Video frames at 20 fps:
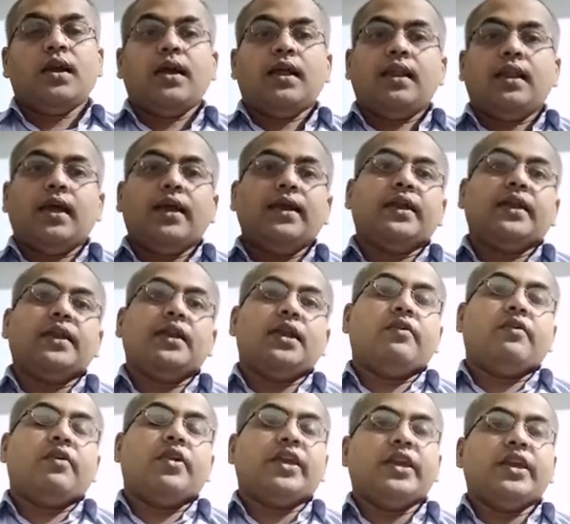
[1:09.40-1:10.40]
Like in
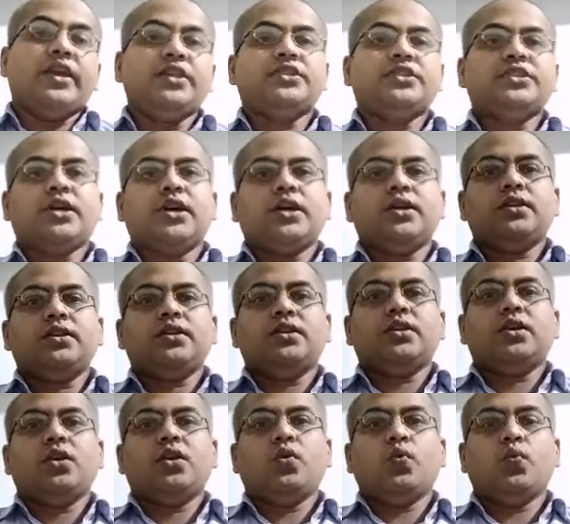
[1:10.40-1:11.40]
our kitchen,
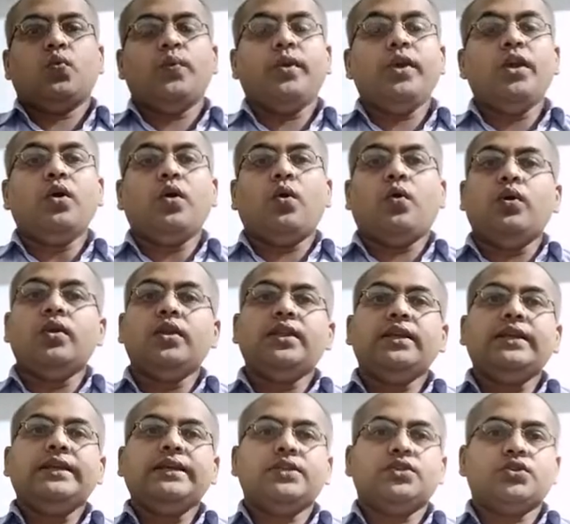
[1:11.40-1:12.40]
we
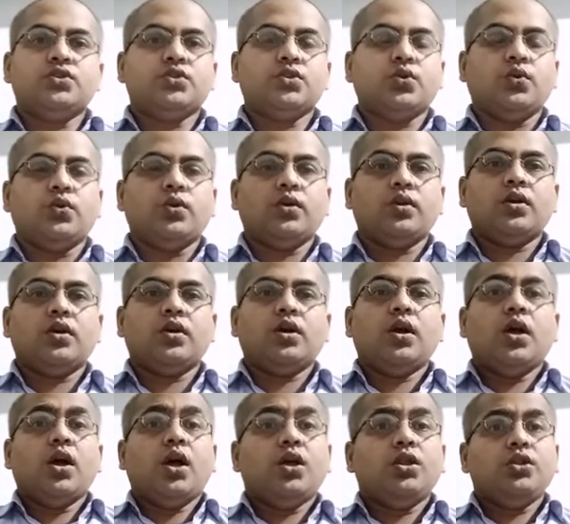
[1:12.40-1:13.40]
only store
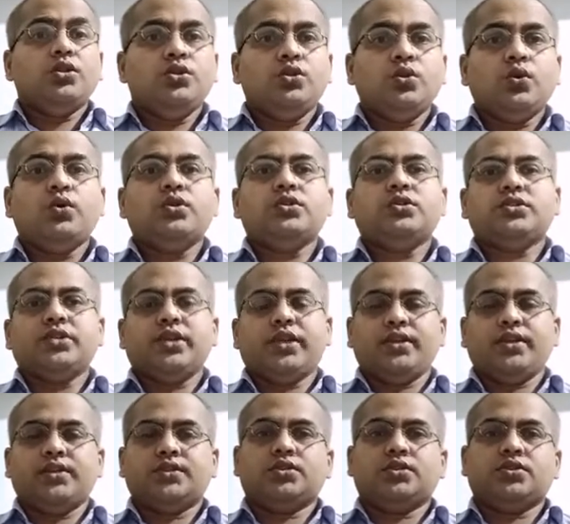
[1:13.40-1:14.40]
those
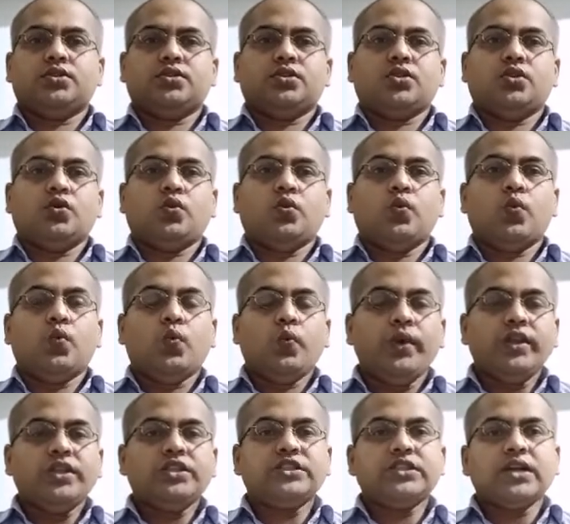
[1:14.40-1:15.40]
things
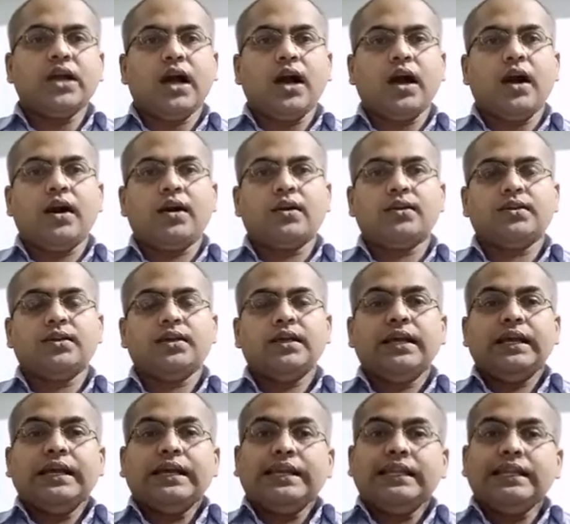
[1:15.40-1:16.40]
which are
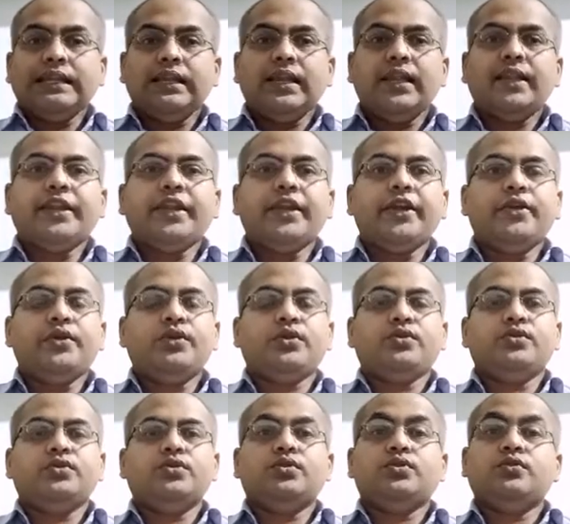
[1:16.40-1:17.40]
related
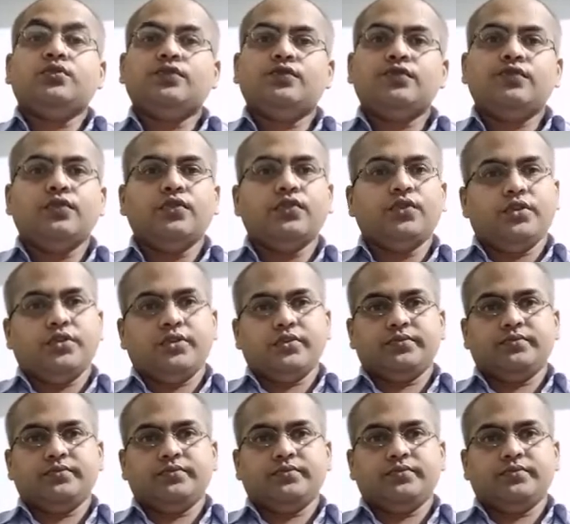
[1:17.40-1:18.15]
to food.